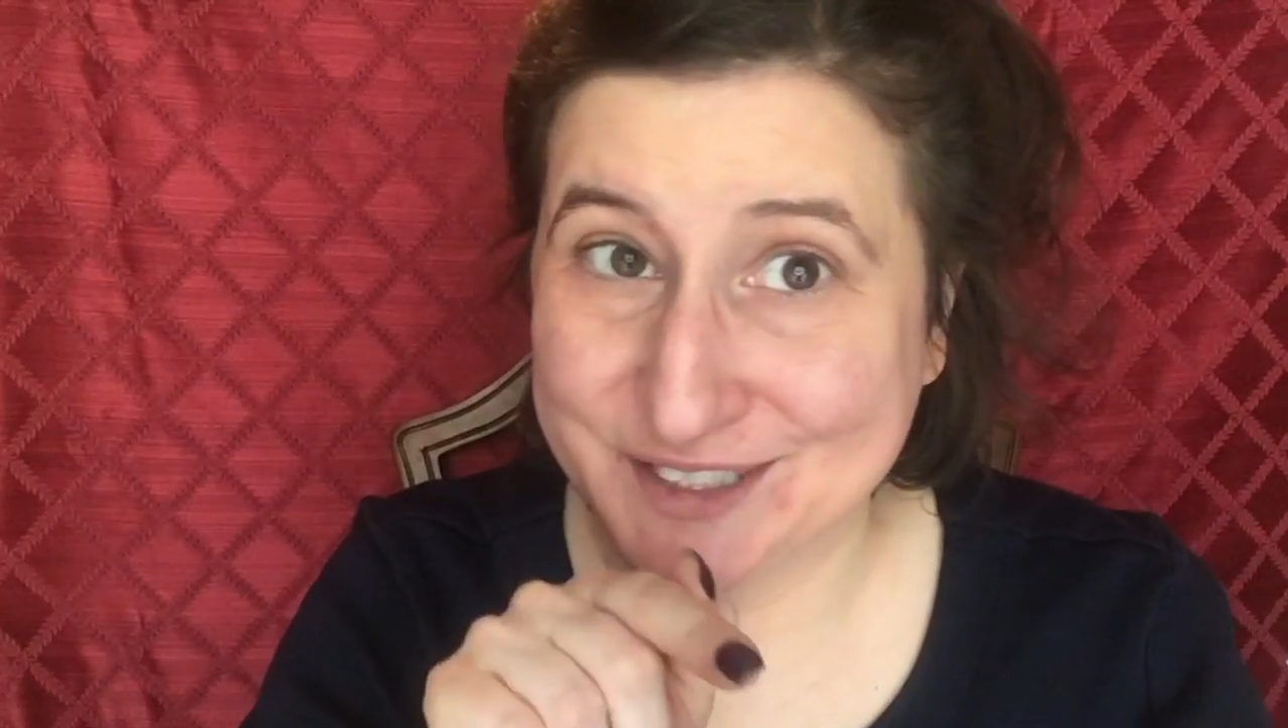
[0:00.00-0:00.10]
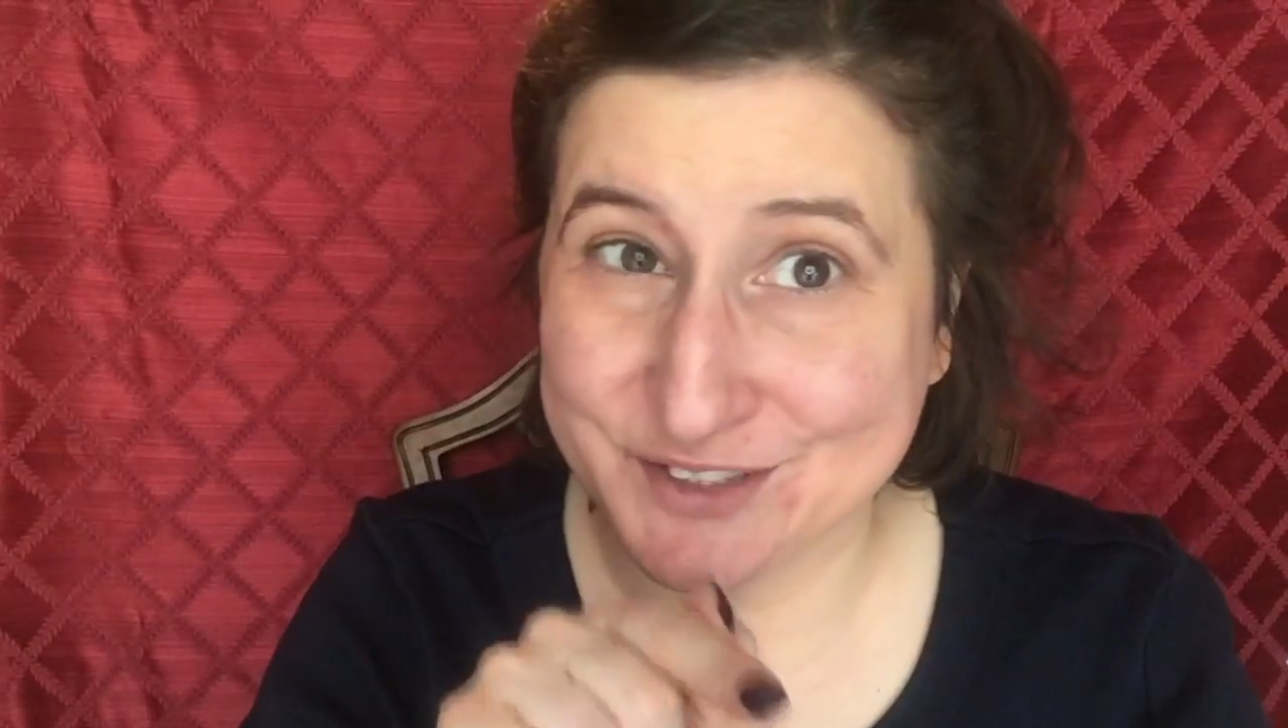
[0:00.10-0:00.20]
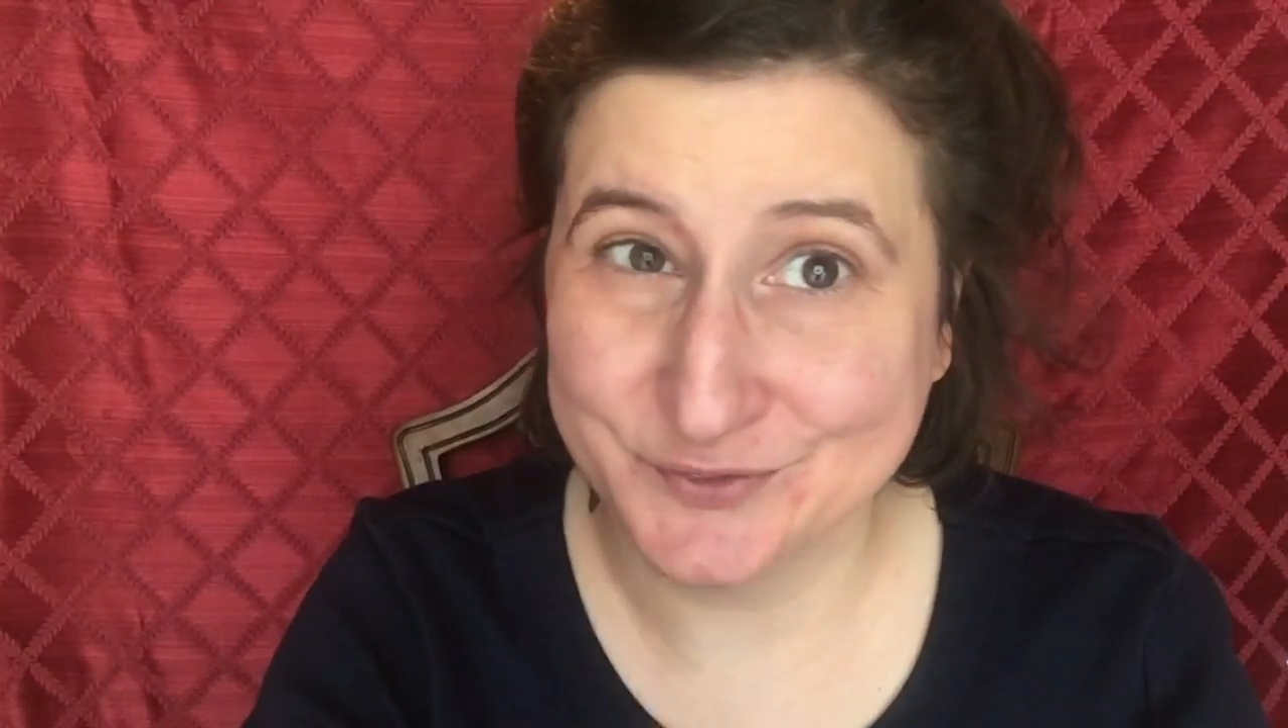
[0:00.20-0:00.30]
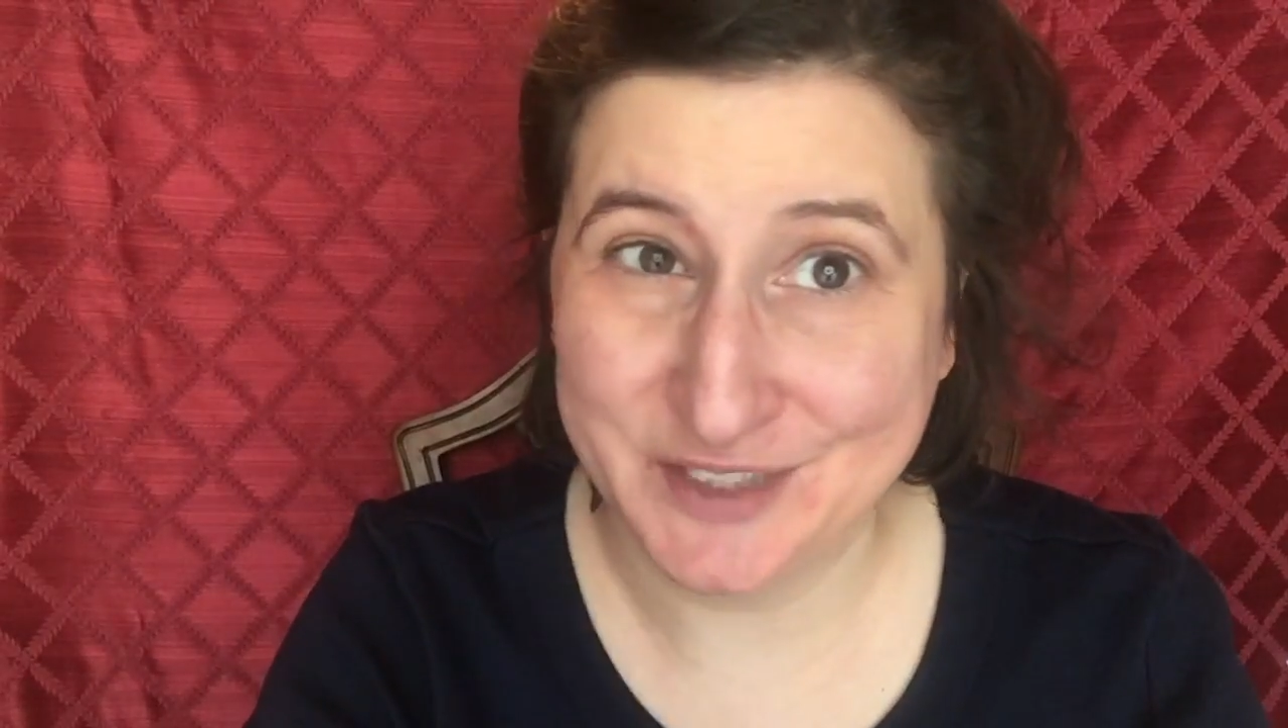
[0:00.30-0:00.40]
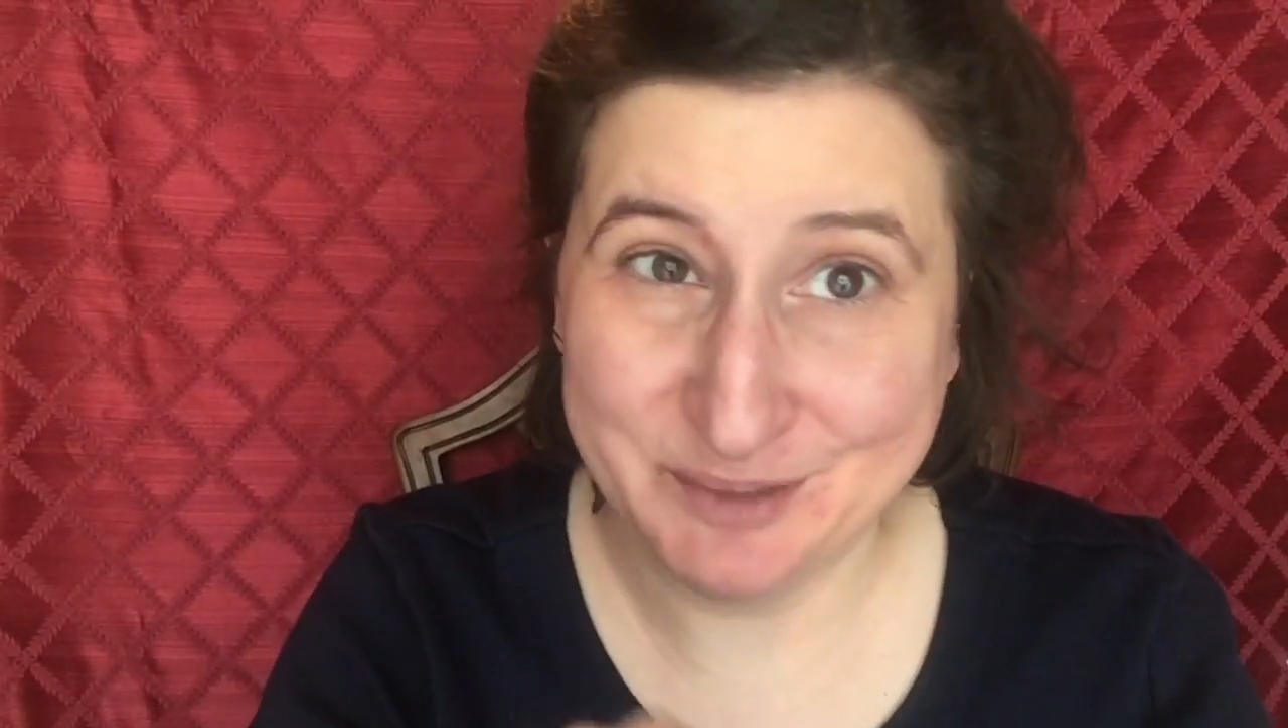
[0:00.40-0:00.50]

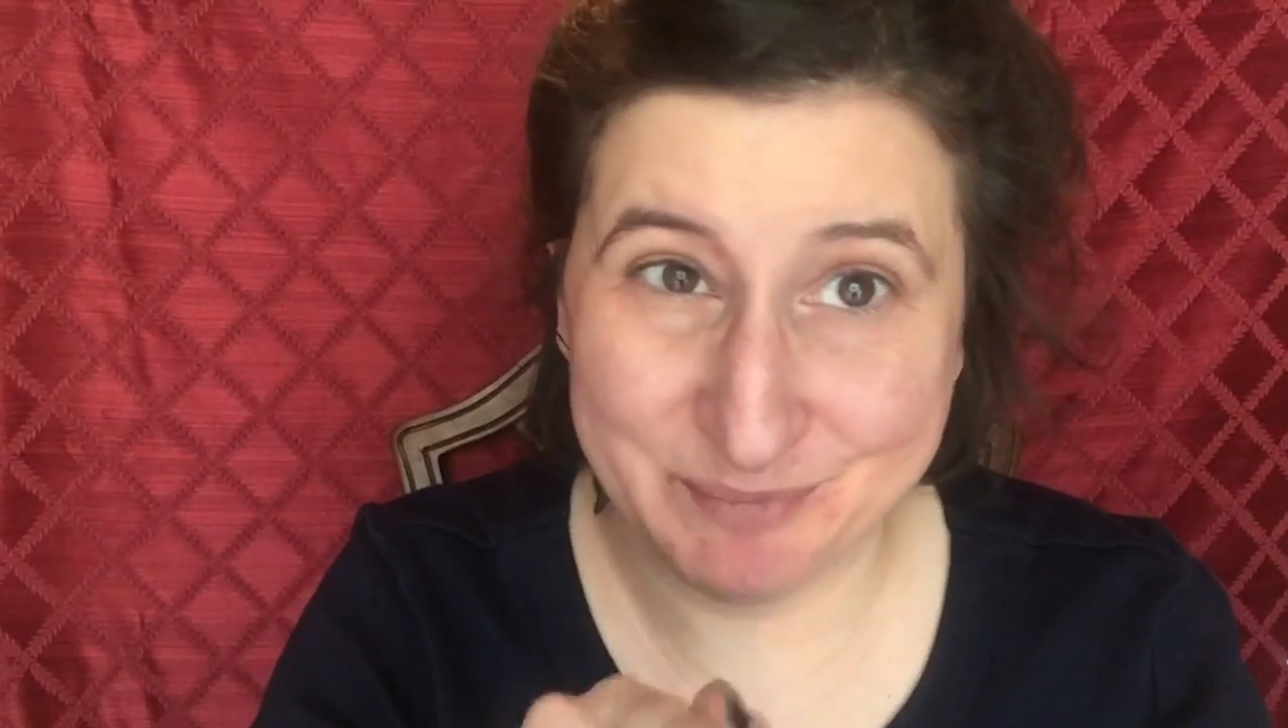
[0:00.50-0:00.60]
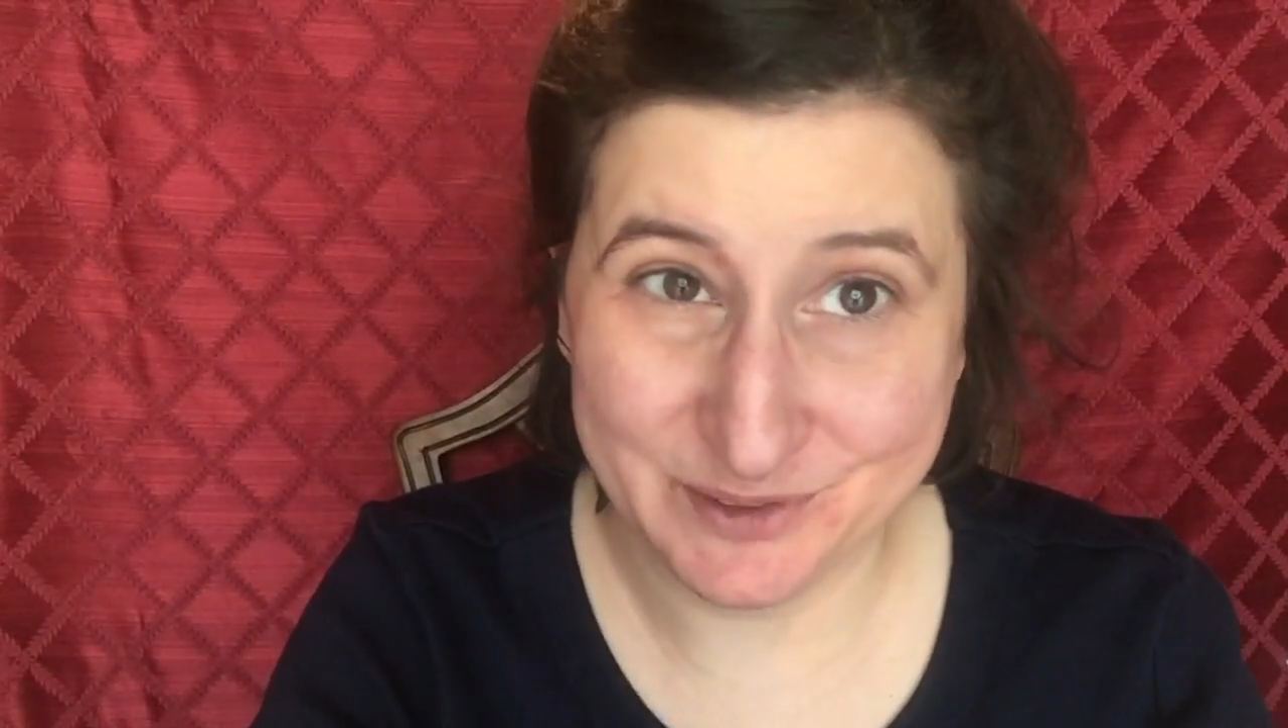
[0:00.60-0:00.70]
is right